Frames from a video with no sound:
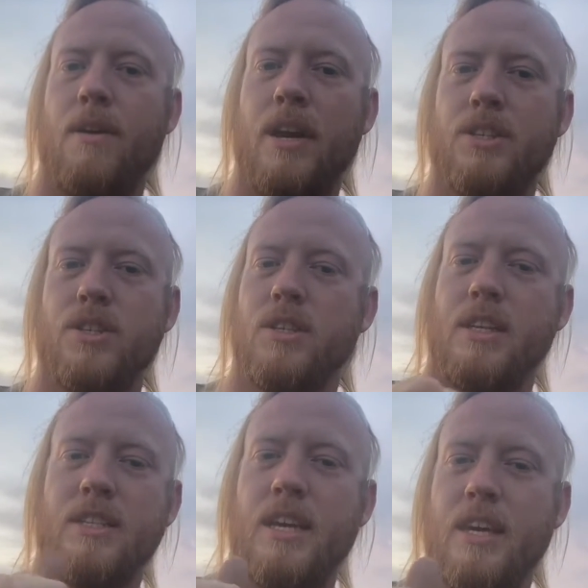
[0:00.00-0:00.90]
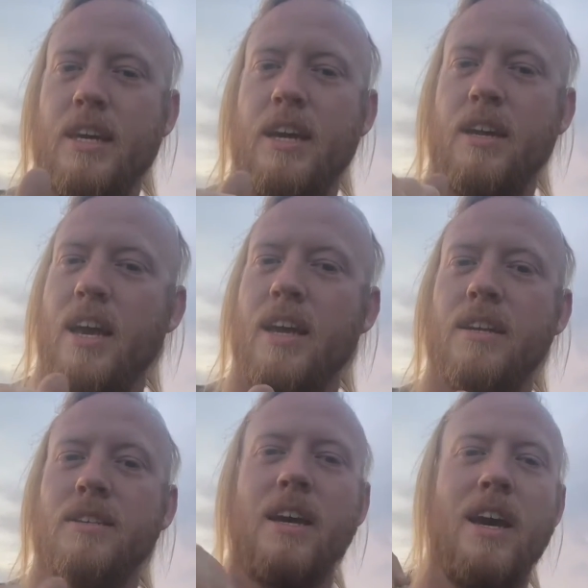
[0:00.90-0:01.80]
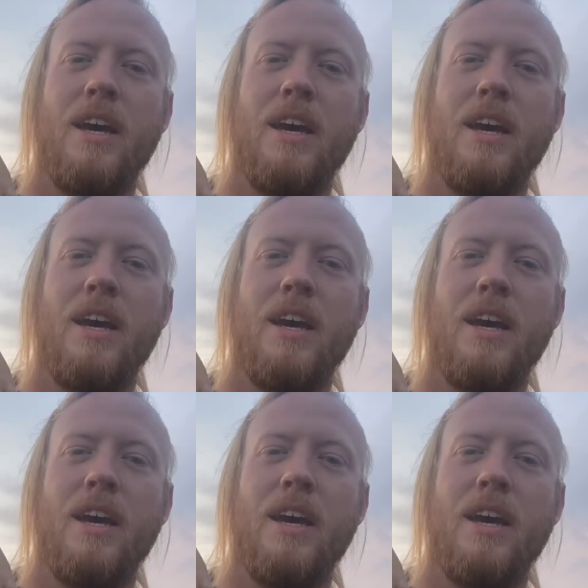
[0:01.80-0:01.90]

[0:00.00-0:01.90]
I would actually just like to take that and